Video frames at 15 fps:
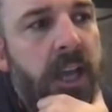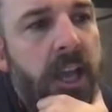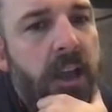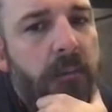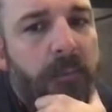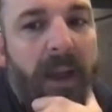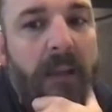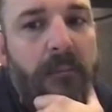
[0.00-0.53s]

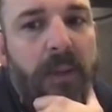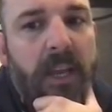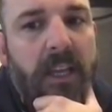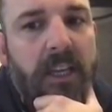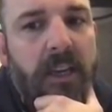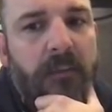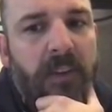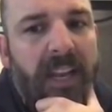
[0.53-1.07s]
might be
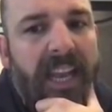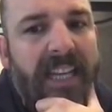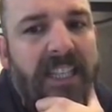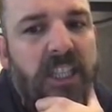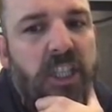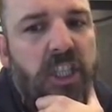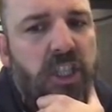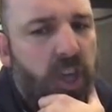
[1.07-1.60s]
enough to get
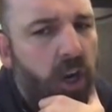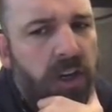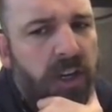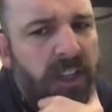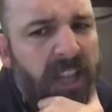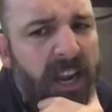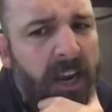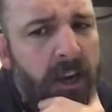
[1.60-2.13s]

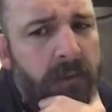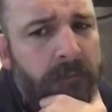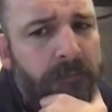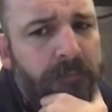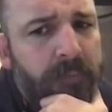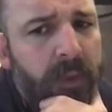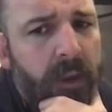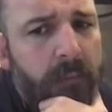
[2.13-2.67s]
started
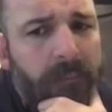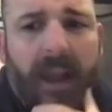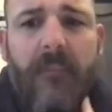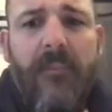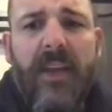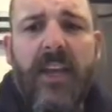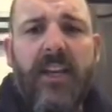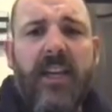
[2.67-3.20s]
there?
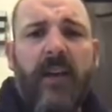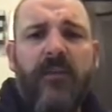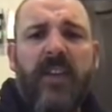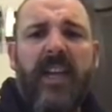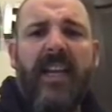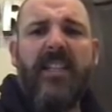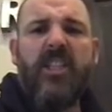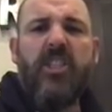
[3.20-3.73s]
Might be enough
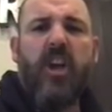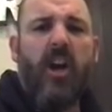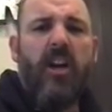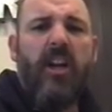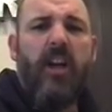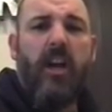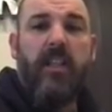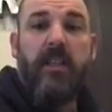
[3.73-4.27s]
to get
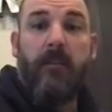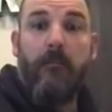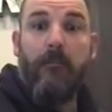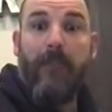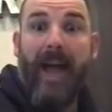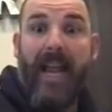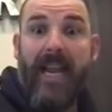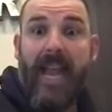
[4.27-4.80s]
started on some
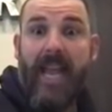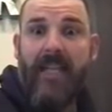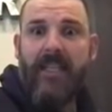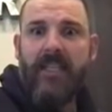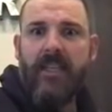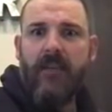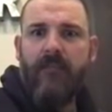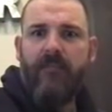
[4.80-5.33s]

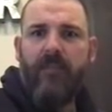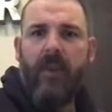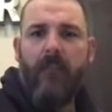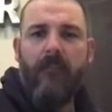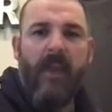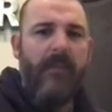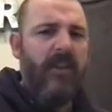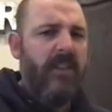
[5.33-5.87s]
Binance?
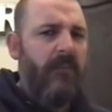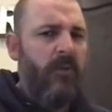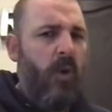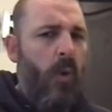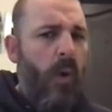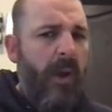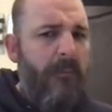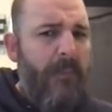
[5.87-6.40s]
Maybe some
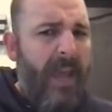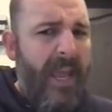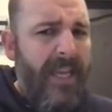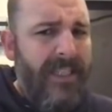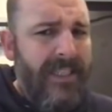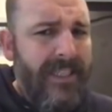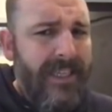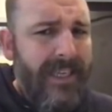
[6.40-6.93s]

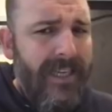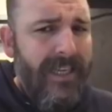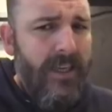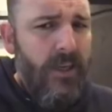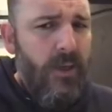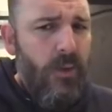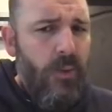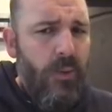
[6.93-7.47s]
Coinbase?
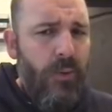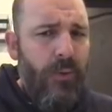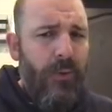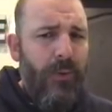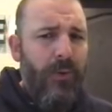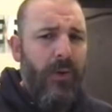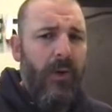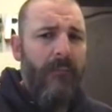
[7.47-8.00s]

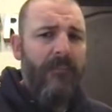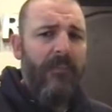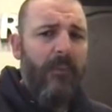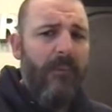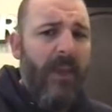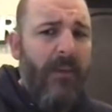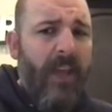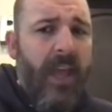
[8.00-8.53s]
Whew.
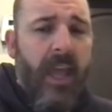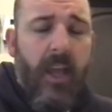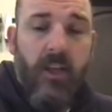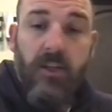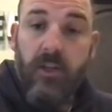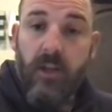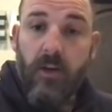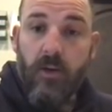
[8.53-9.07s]
Maybe,
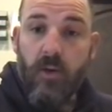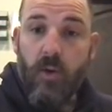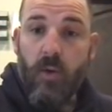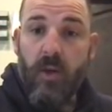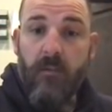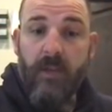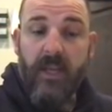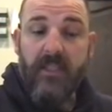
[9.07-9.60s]

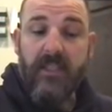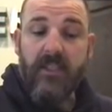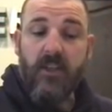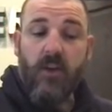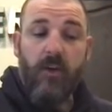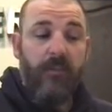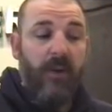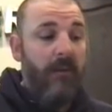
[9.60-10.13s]
Coinbase is
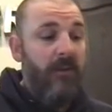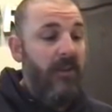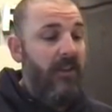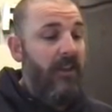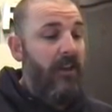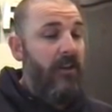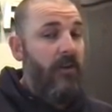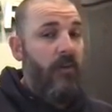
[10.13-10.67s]
going public.
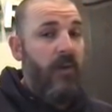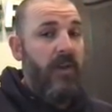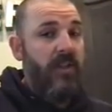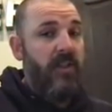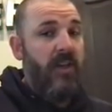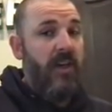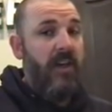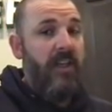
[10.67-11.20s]
They're going to want to
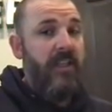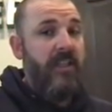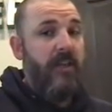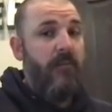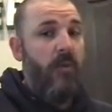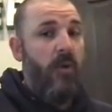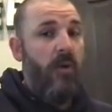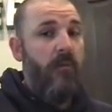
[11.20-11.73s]
start
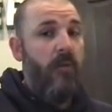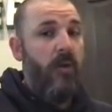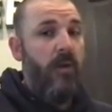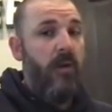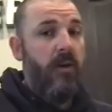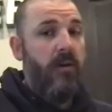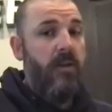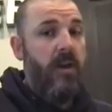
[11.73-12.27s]
listing more and
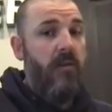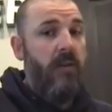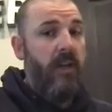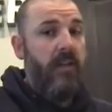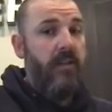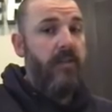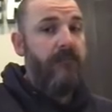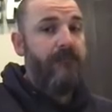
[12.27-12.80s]
more tokens.